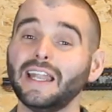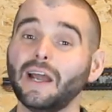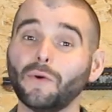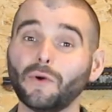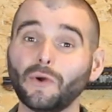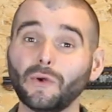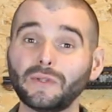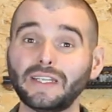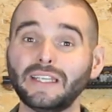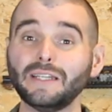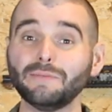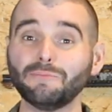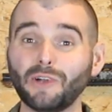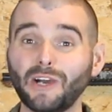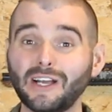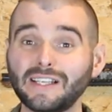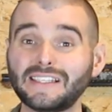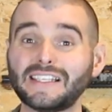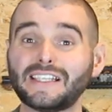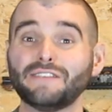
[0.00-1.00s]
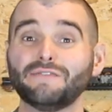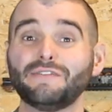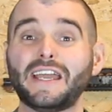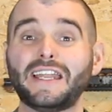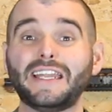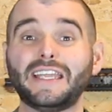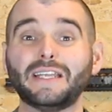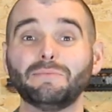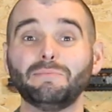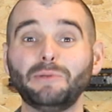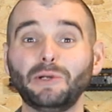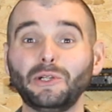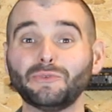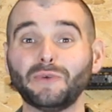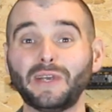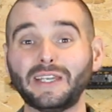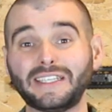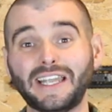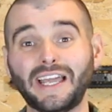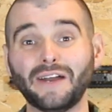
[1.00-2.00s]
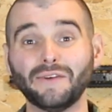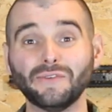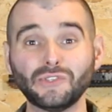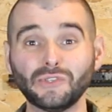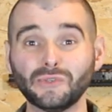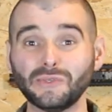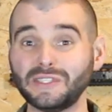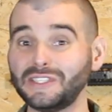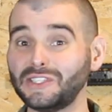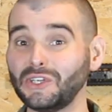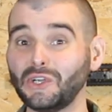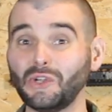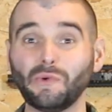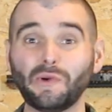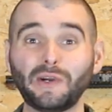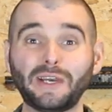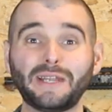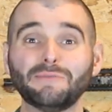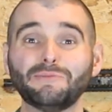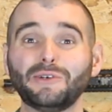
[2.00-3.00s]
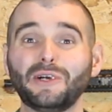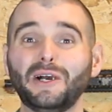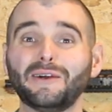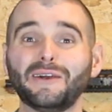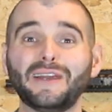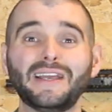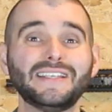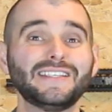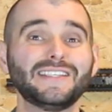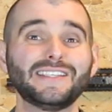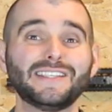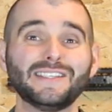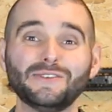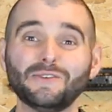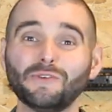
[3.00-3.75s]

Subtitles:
Now, we're only in the process of getting it built right now, so it's still a work in progress.